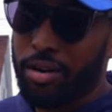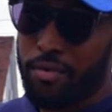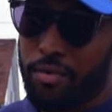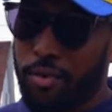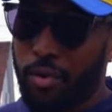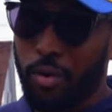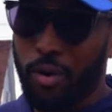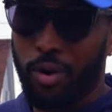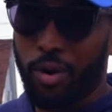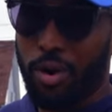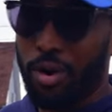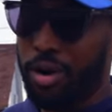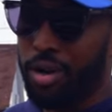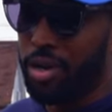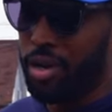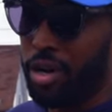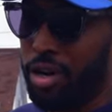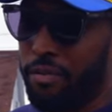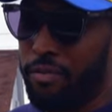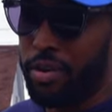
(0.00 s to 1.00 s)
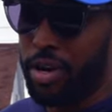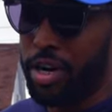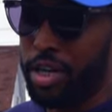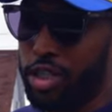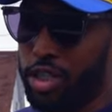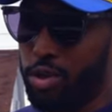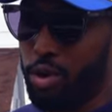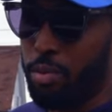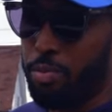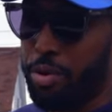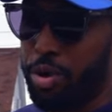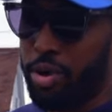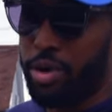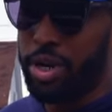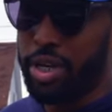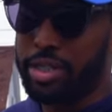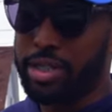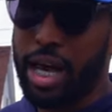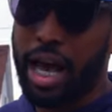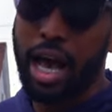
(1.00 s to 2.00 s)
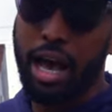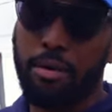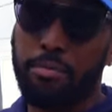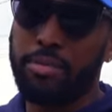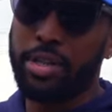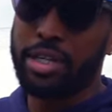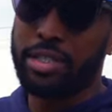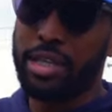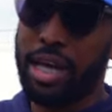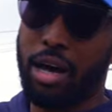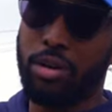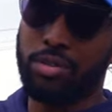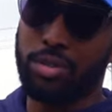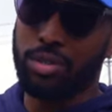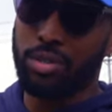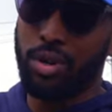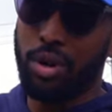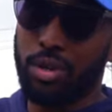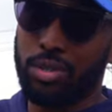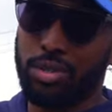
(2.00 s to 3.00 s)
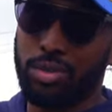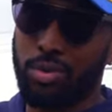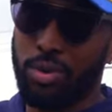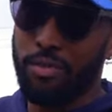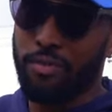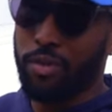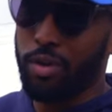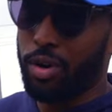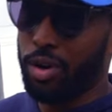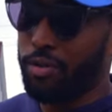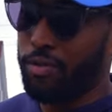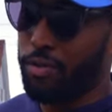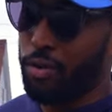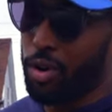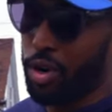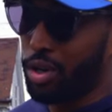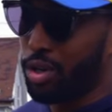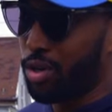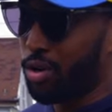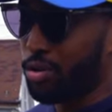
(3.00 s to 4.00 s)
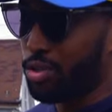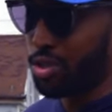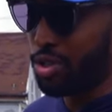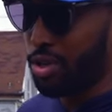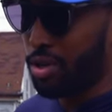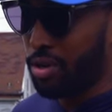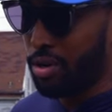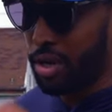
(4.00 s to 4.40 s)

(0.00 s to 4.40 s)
for a very short period of time. This house is also in foreclosure.